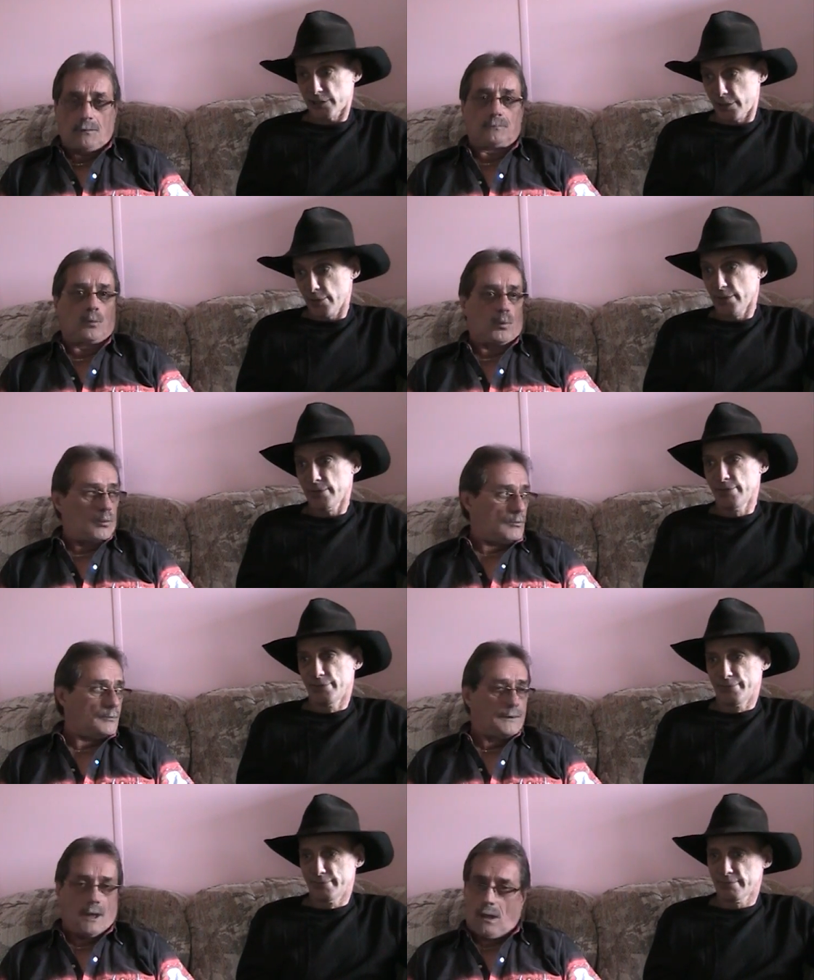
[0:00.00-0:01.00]
Speaker 1: yep. too.
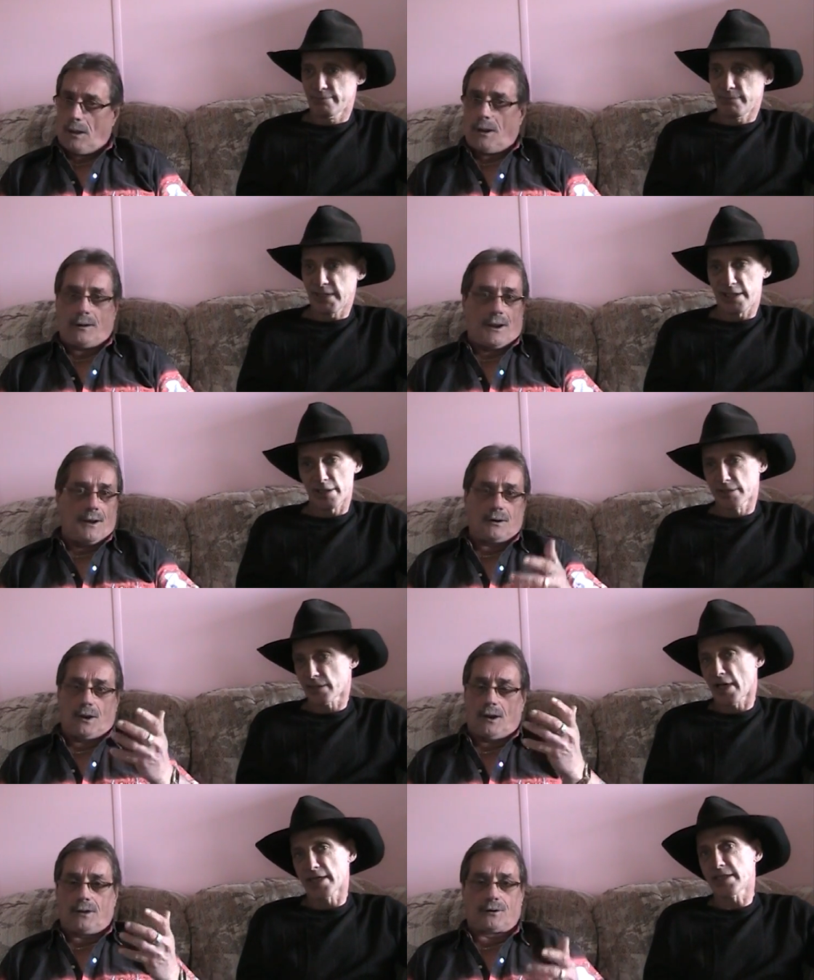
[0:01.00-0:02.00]
Yeah, and in, the,
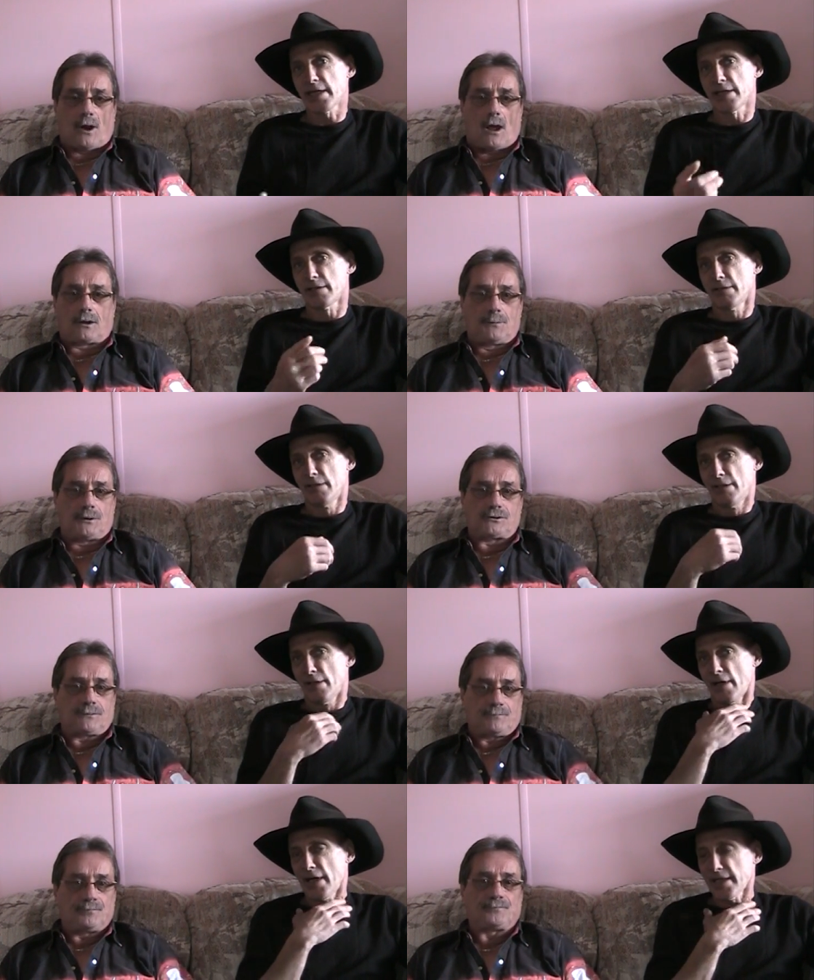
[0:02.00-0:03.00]
in the documents.
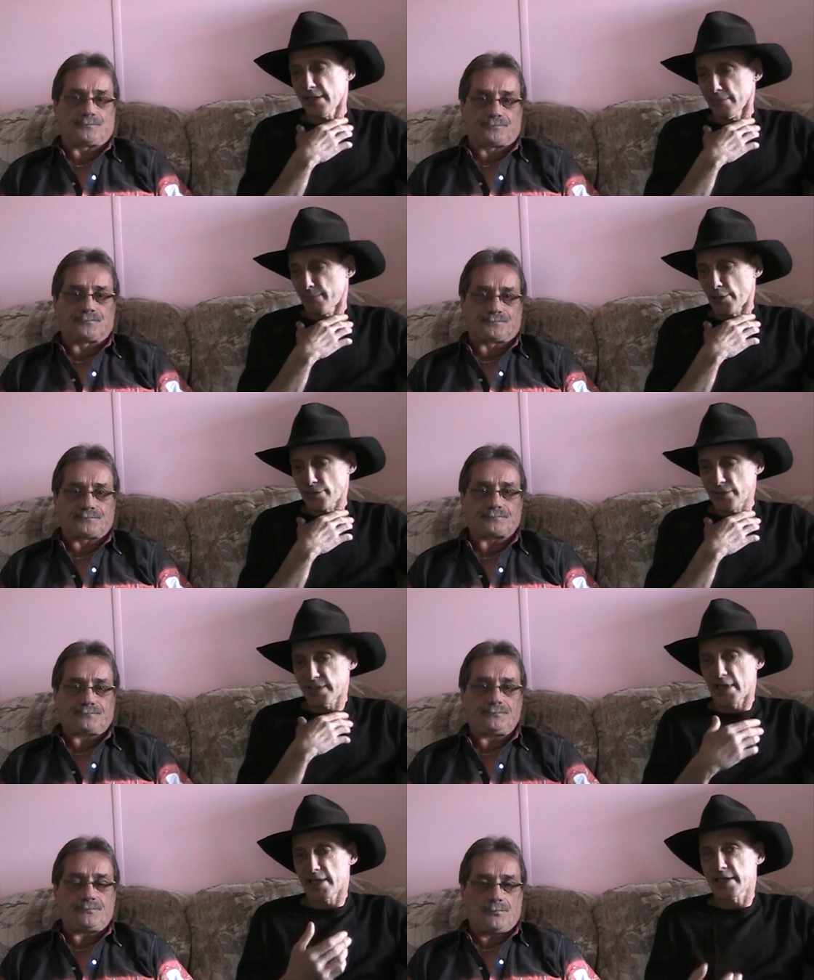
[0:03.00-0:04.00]
I personally,
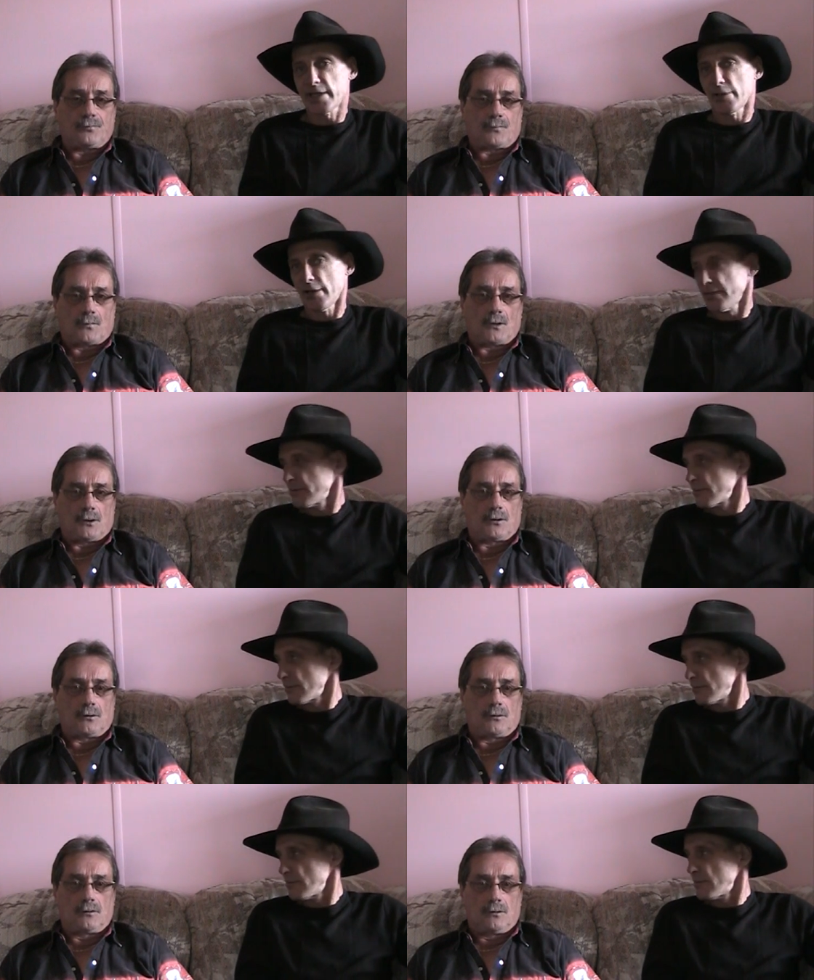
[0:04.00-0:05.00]
I cannot
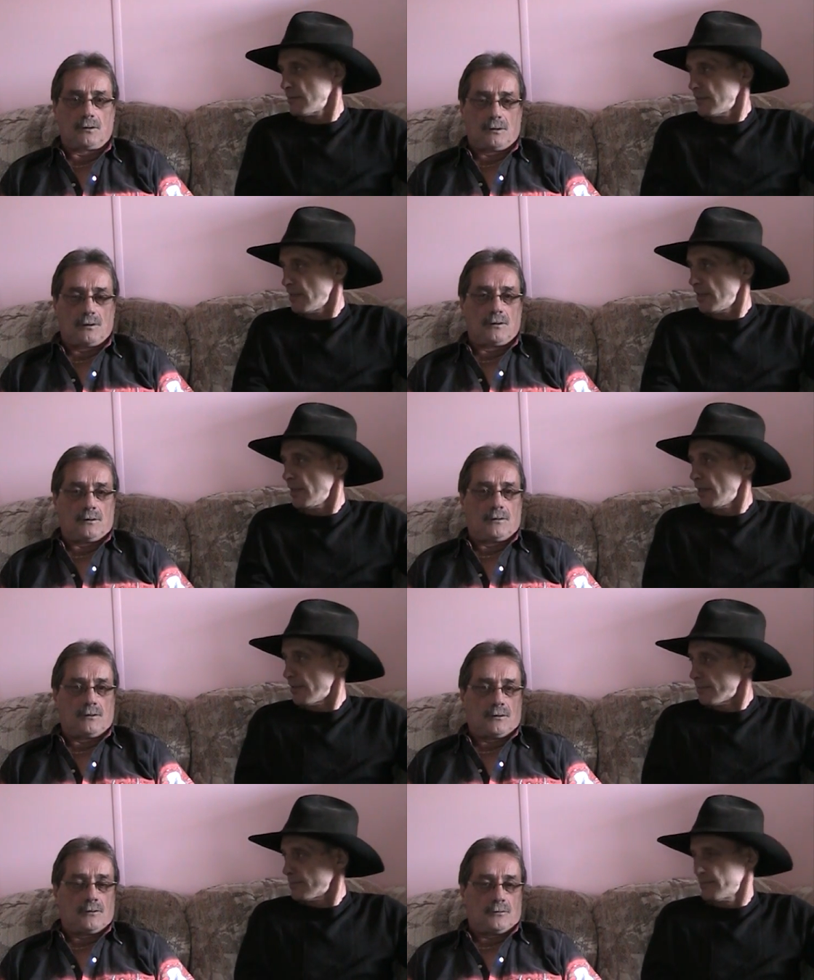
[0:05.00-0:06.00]
Speaker 2: uh,
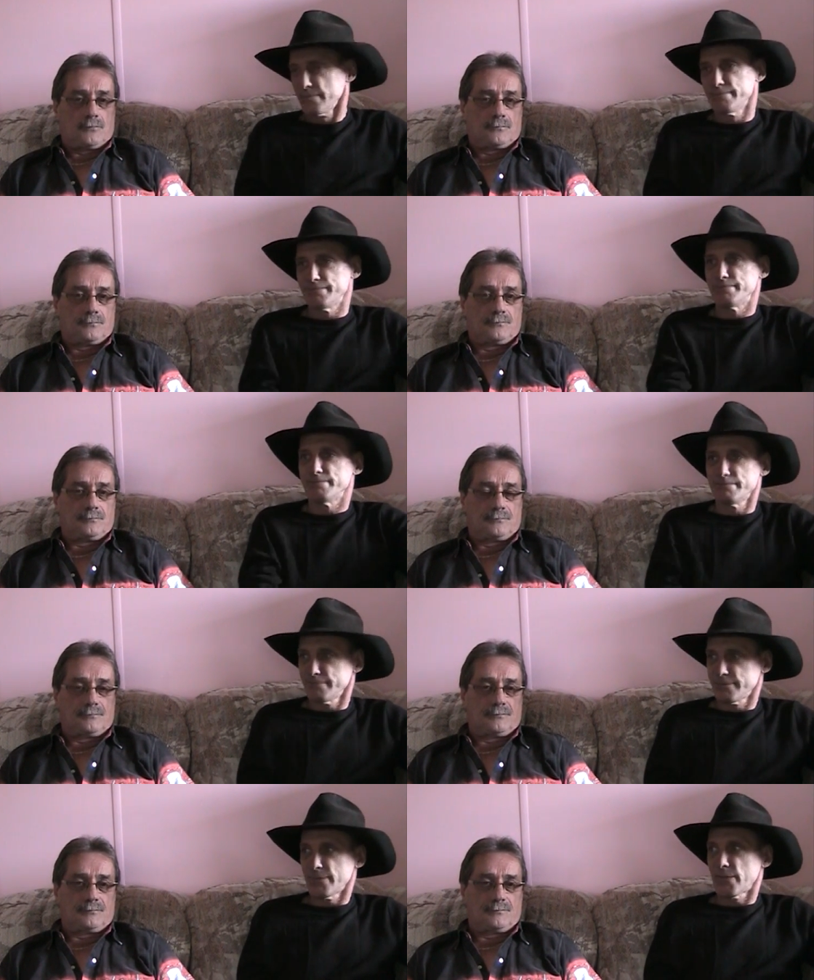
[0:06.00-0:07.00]

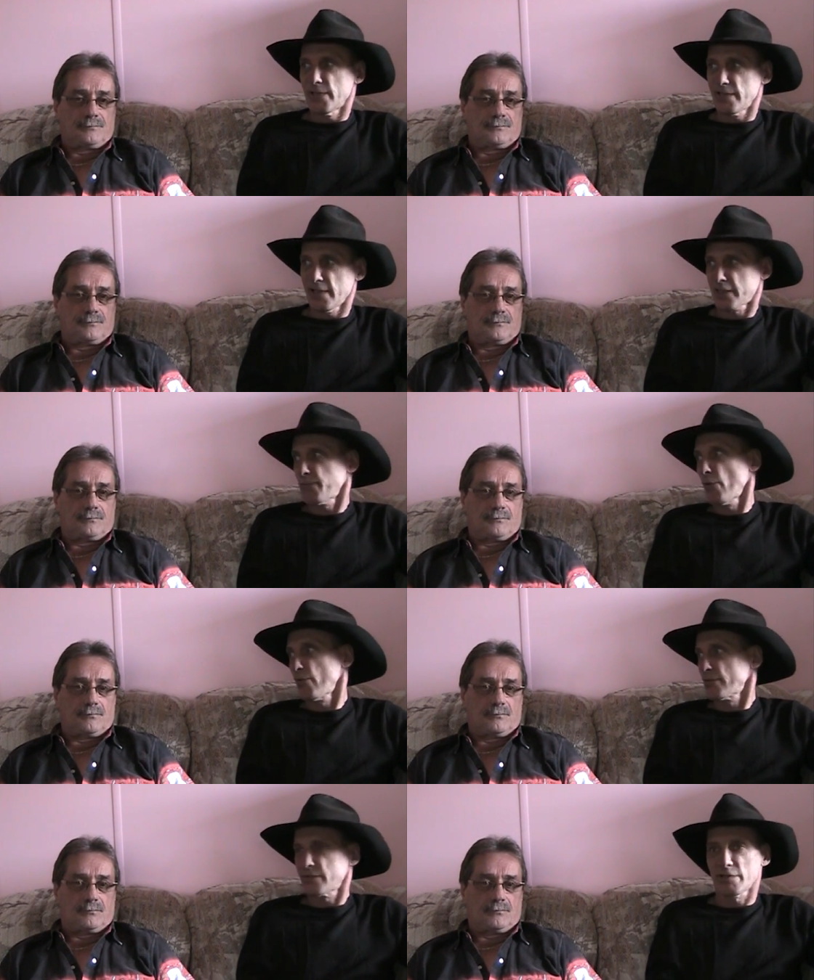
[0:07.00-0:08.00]

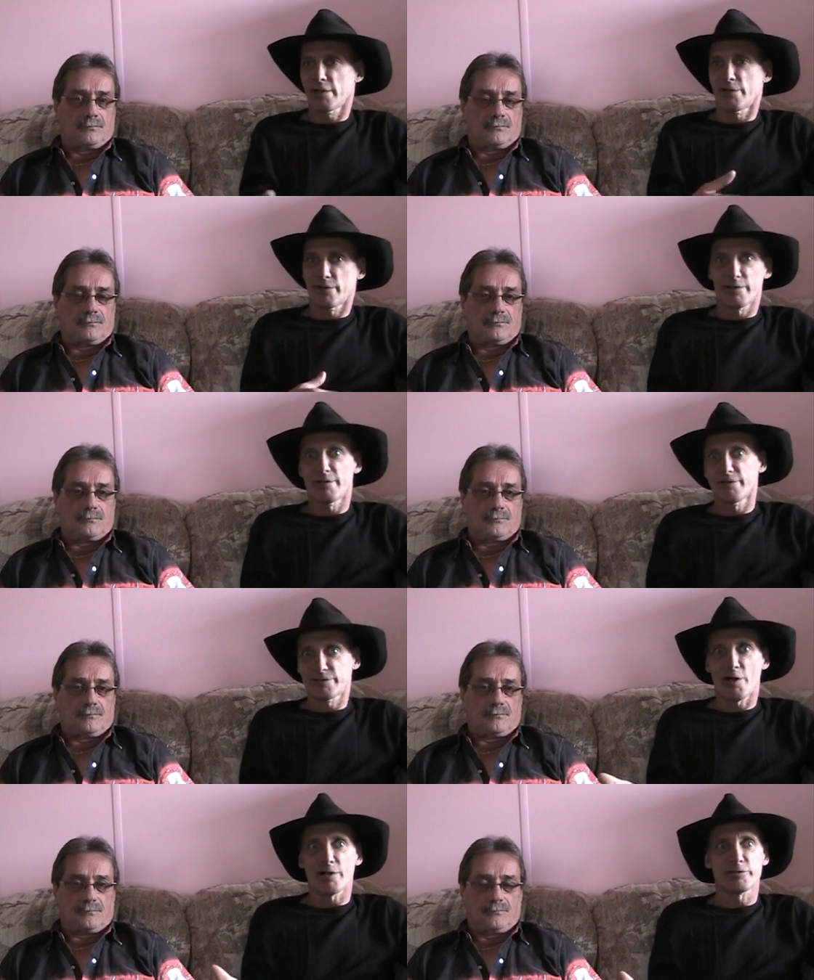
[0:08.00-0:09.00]
expose or
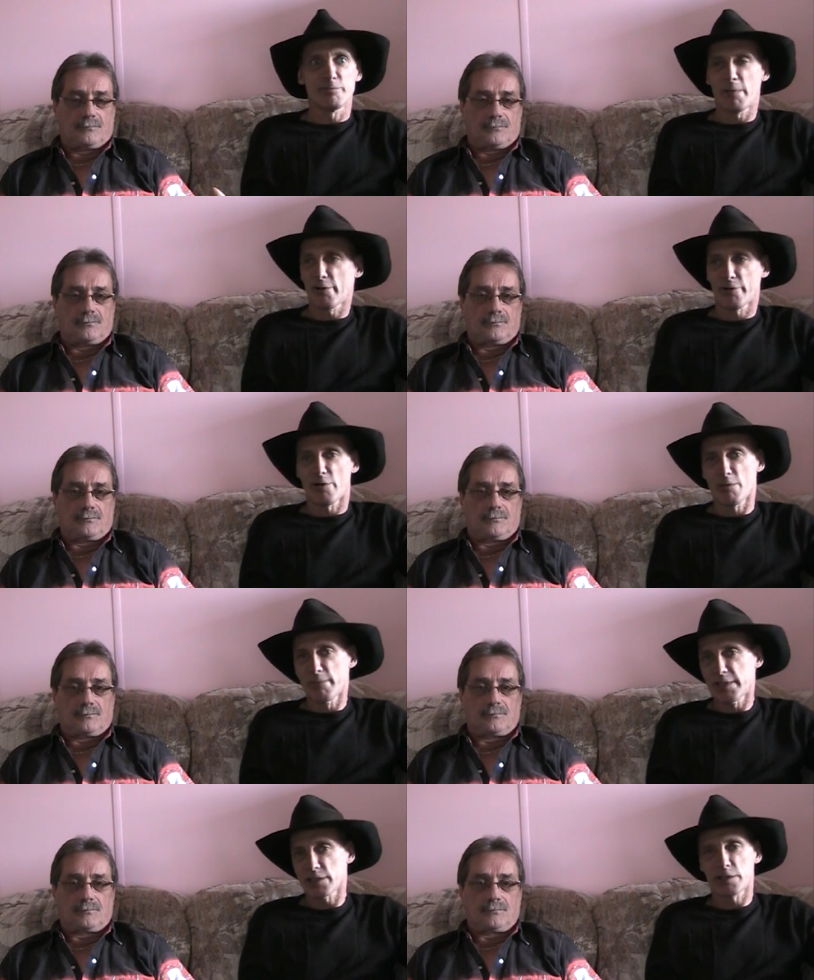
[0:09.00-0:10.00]
talk to about it all
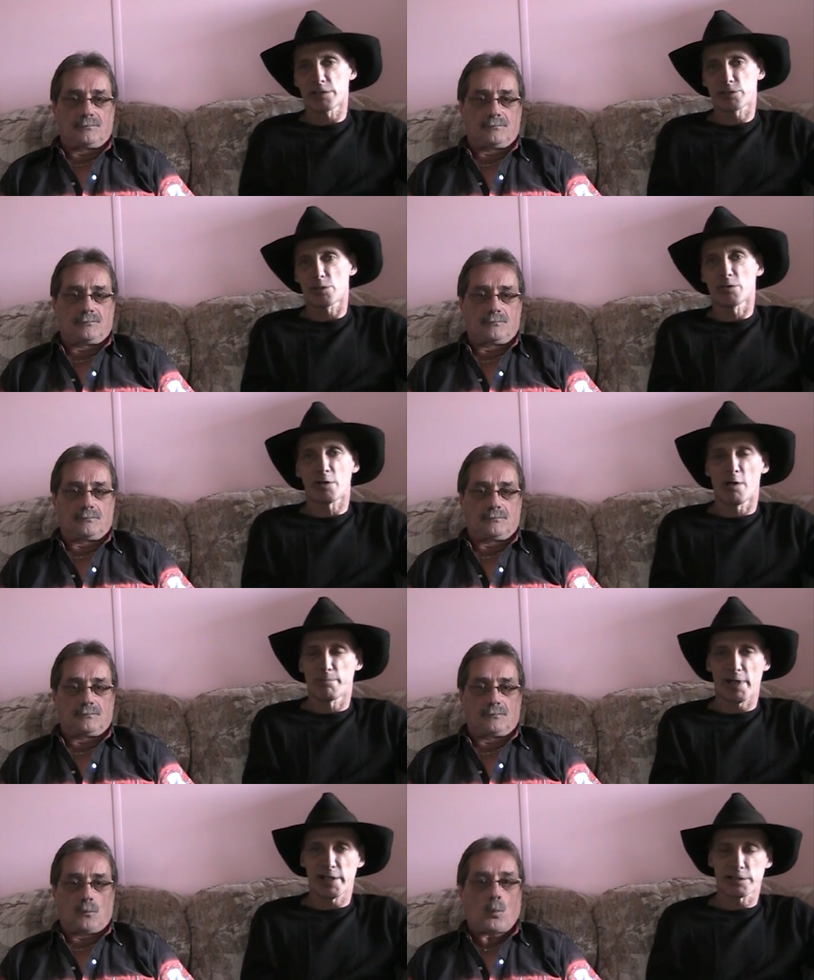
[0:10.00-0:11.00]
because it's so
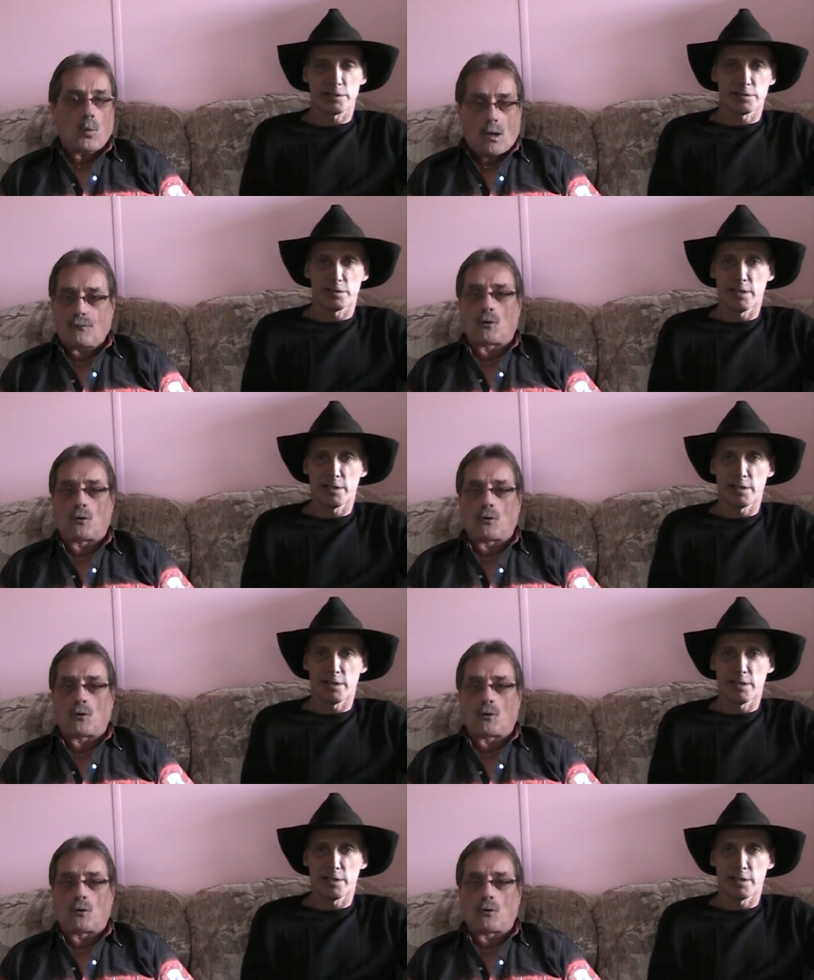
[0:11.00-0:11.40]
complex. Well, and, of